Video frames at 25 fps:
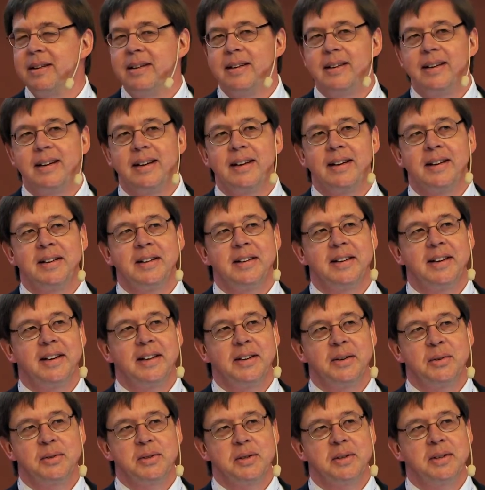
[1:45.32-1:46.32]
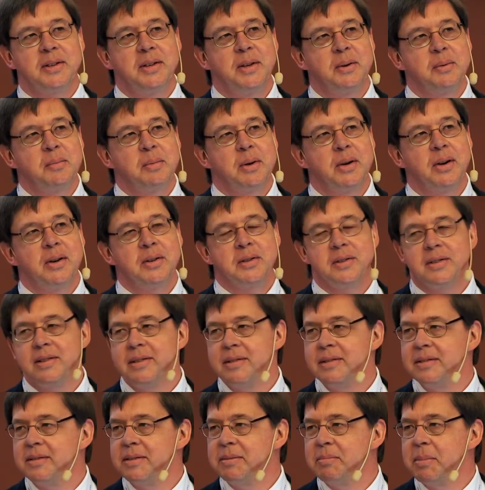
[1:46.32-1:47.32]
and there was a Hubertus,
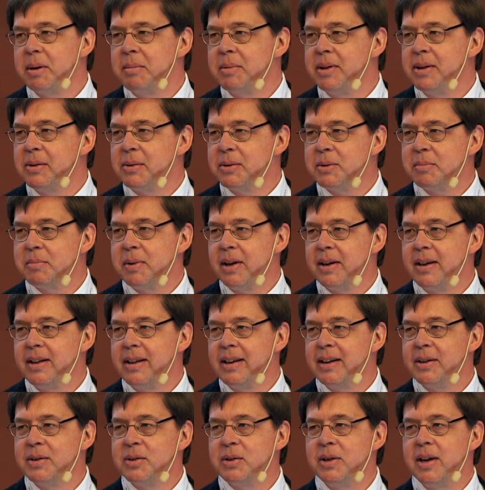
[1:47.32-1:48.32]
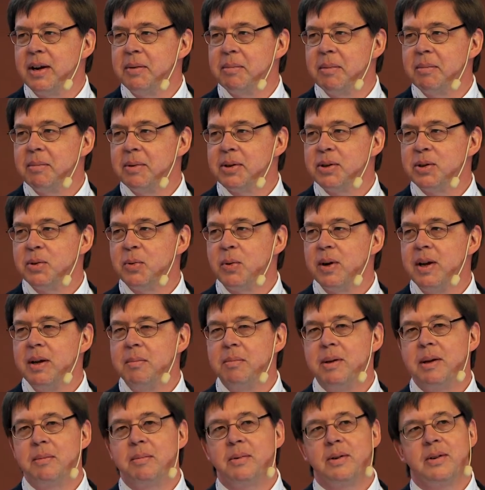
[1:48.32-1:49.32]
and maybe there was probably I remember 20
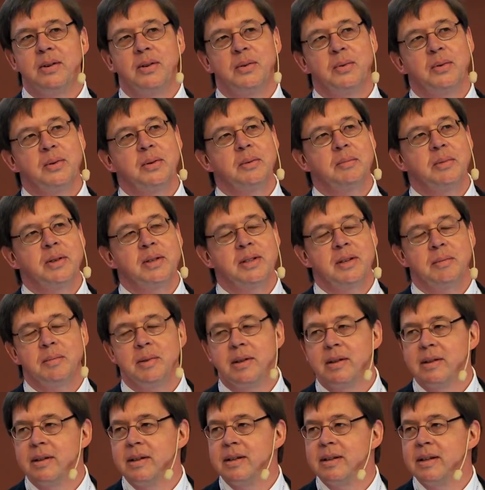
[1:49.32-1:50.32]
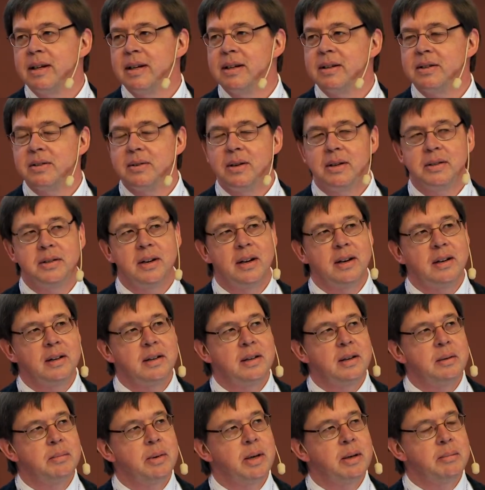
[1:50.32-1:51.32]
people in the room or something like that. So I'll talk a
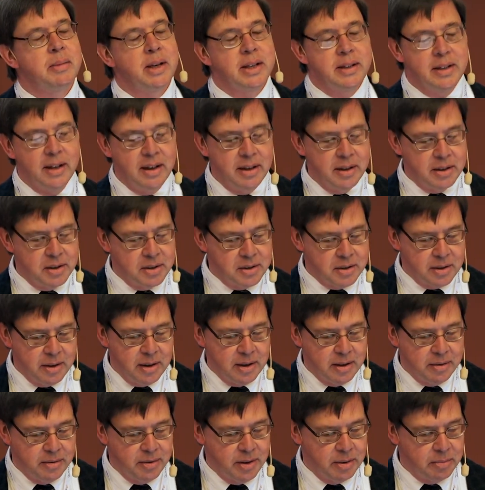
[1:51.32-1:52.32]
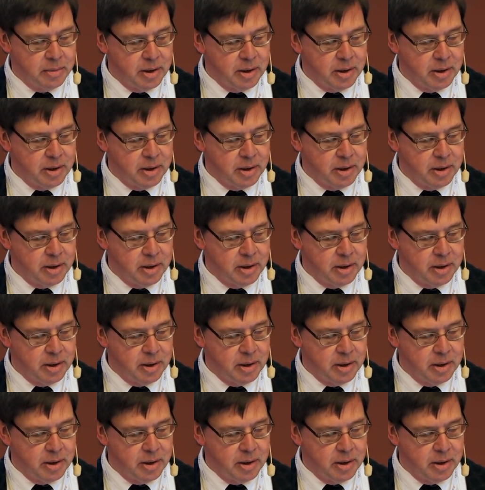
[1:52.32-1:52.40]
little bit about that history in a few